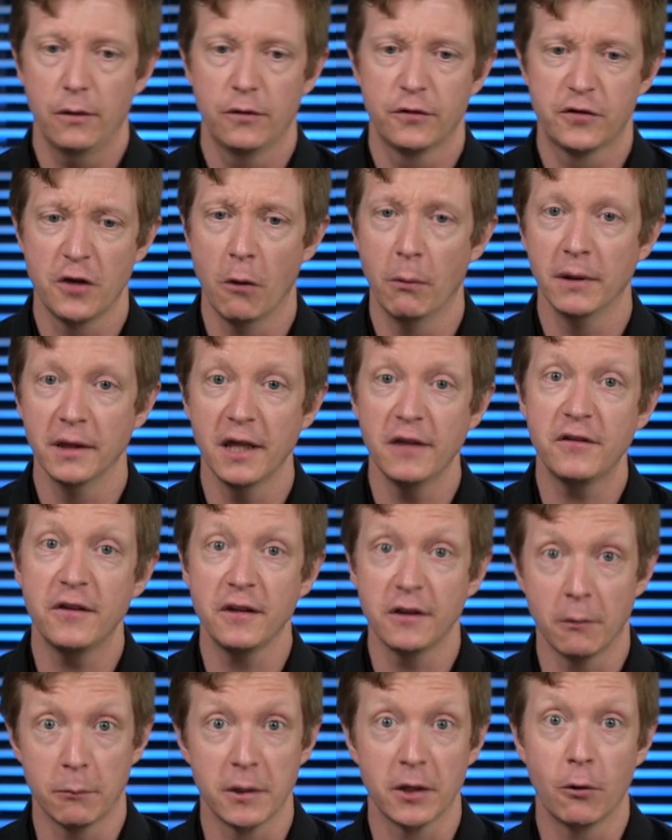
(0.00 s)
So when listening
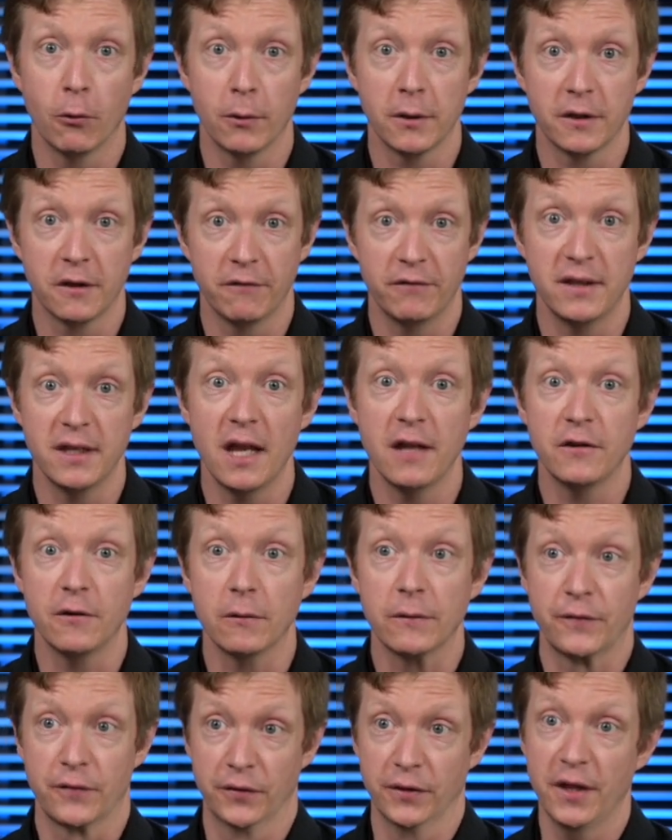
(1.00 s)
to the recordings of the
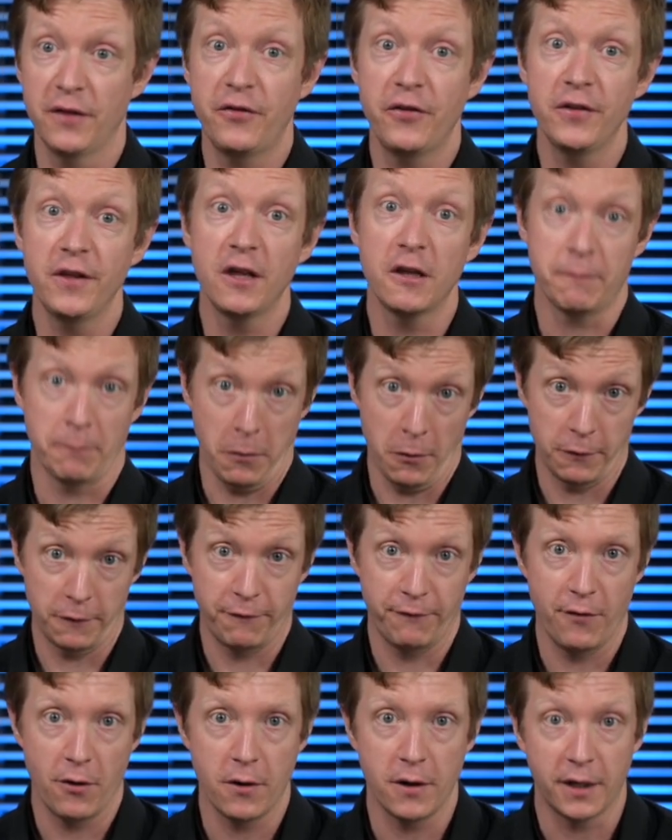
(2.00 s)
etudes, listen to these parts
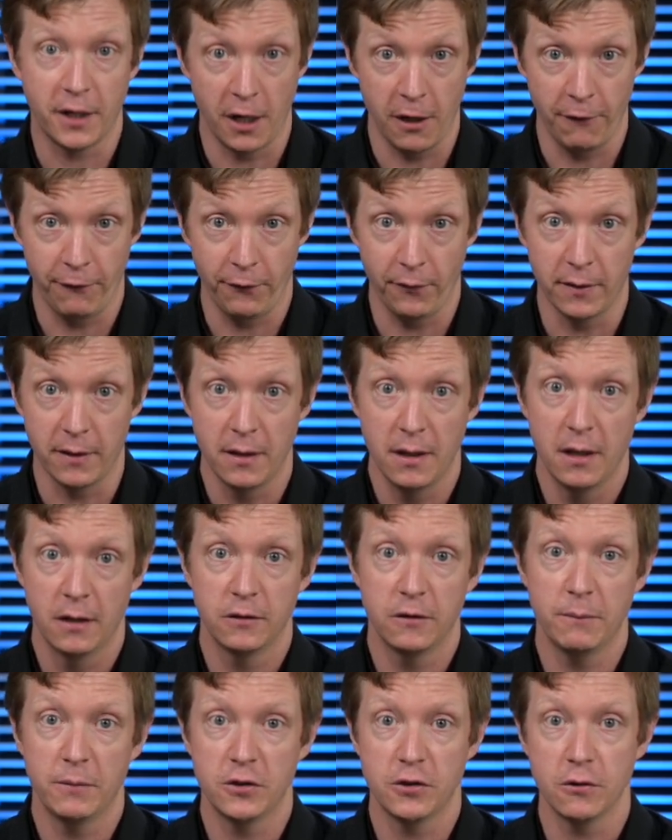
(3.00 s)
very carefully
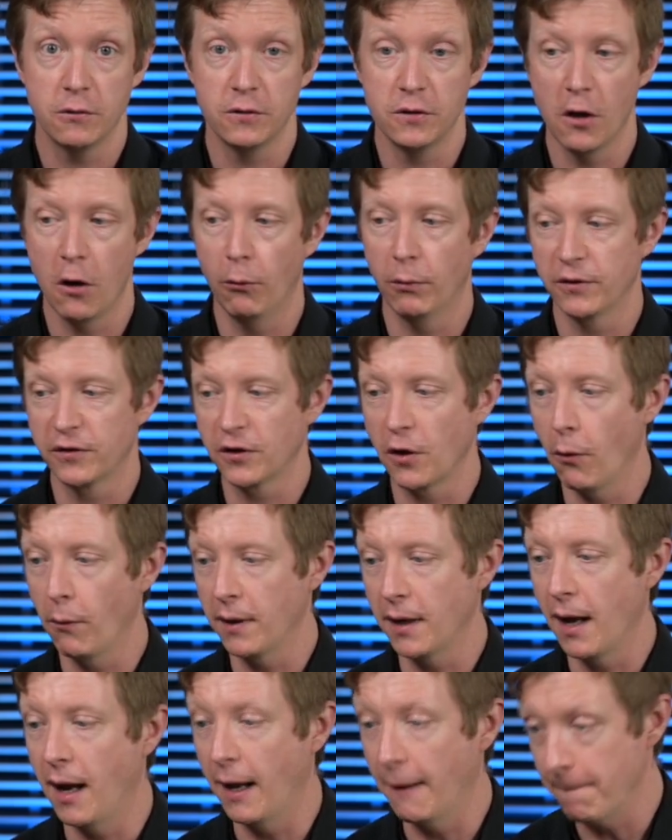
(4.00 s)
to be sure you know what's
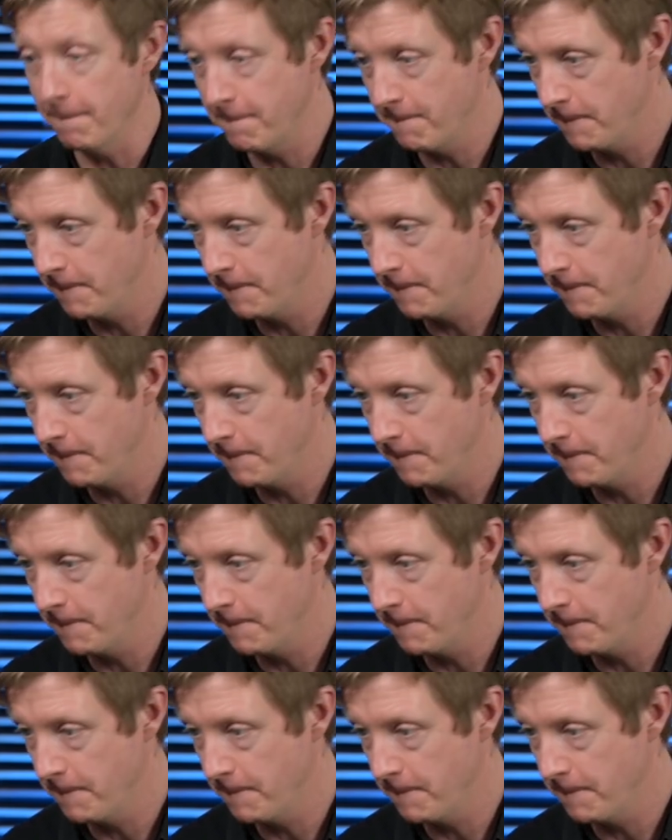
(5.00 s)
going on.